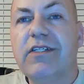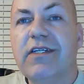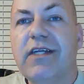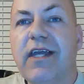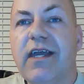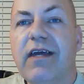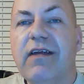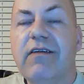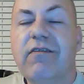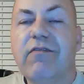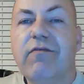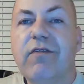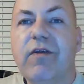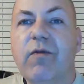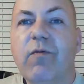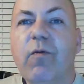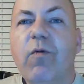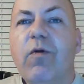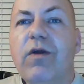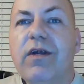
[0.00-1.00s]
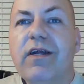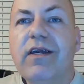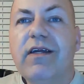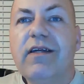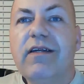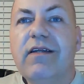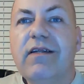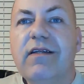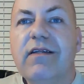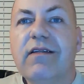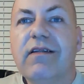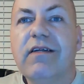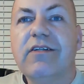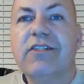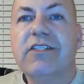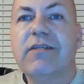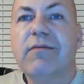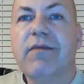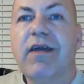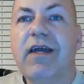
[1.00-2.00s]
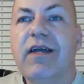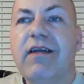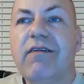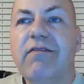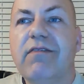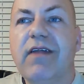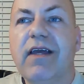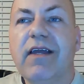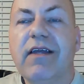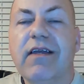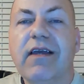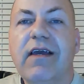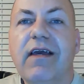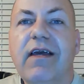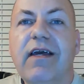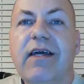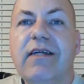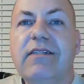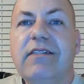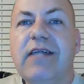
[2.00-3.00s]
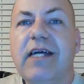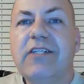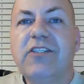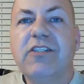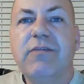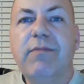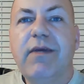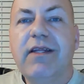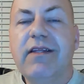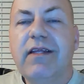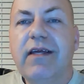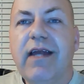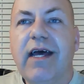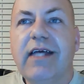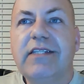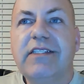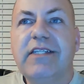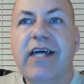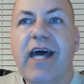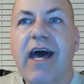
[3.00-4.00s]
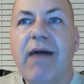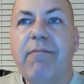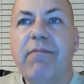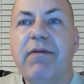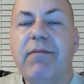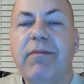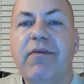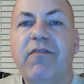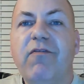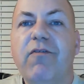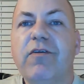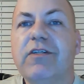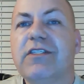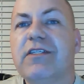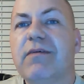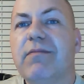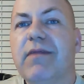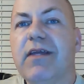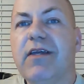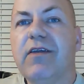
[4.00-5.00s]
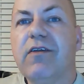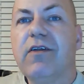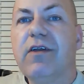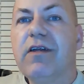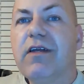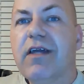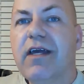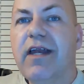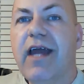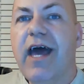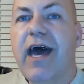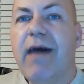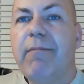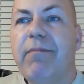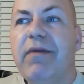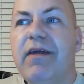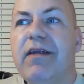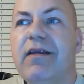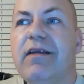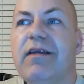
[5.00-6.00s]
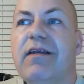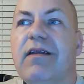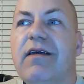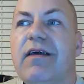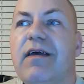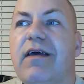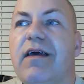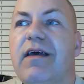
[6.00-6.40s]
to get rewarded, there's some kind of like detriment that has to happen before something good can happen.